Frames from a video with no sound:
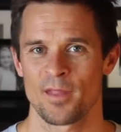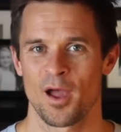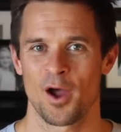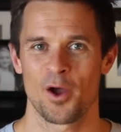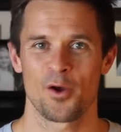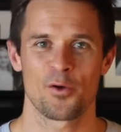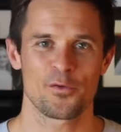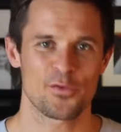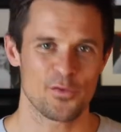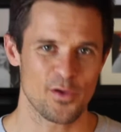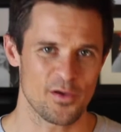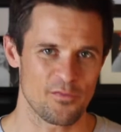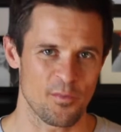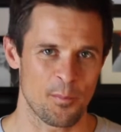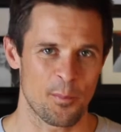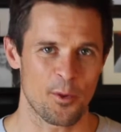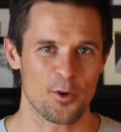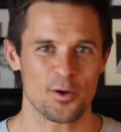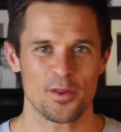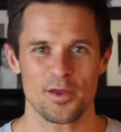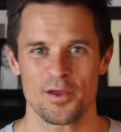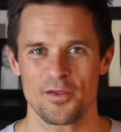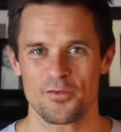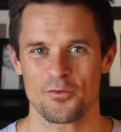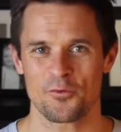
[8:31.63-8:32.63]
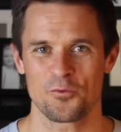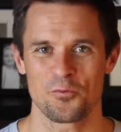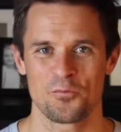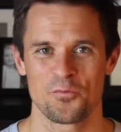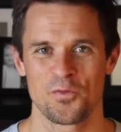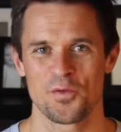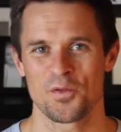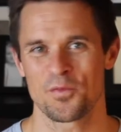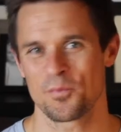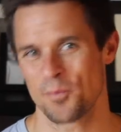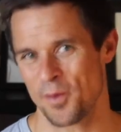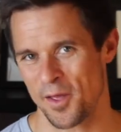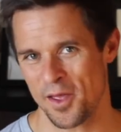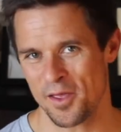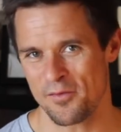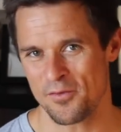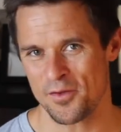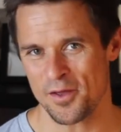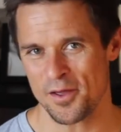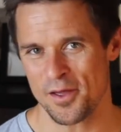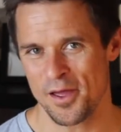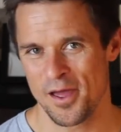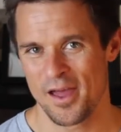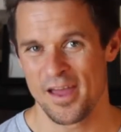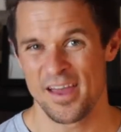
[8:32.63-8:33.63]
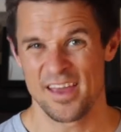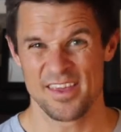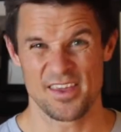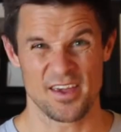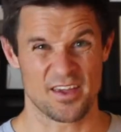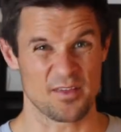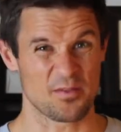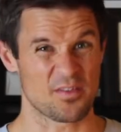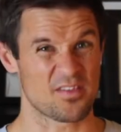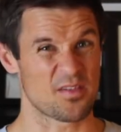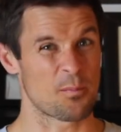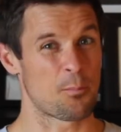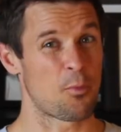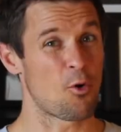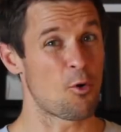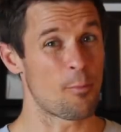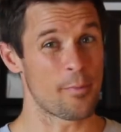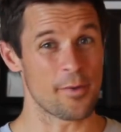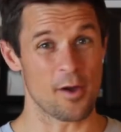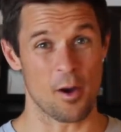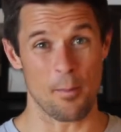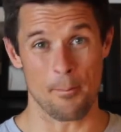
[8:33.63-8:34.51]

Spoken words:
I also have a podcast called Fitness Behavior. You can support me